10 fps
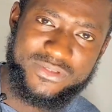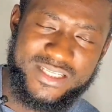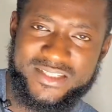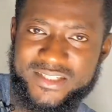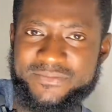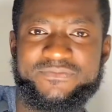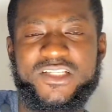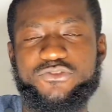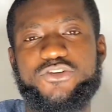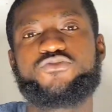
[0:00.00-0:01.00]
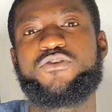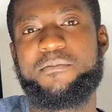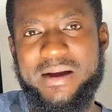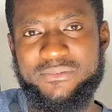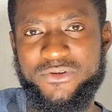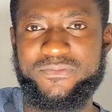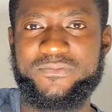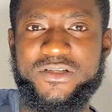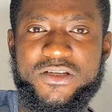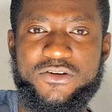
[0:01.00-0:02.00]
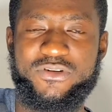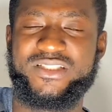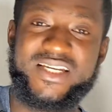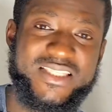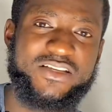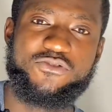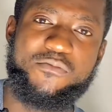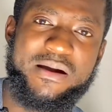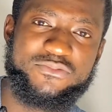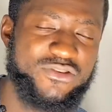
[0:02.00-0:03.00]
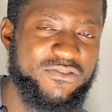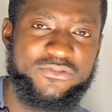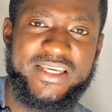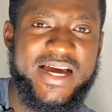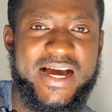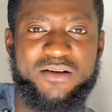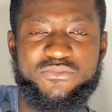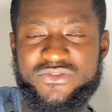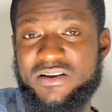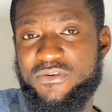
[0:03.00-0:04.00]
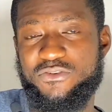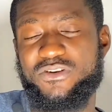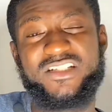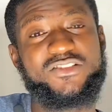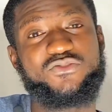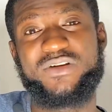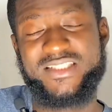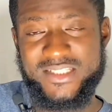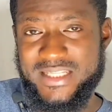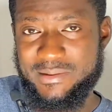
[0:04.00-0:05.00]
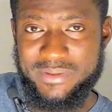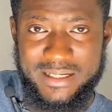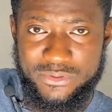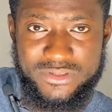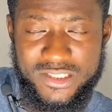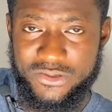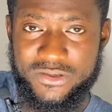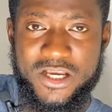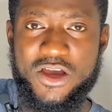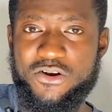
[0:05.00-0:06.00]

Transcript: says a no so on bamono yes I will bump software which are for according to Rashida Black Beauty no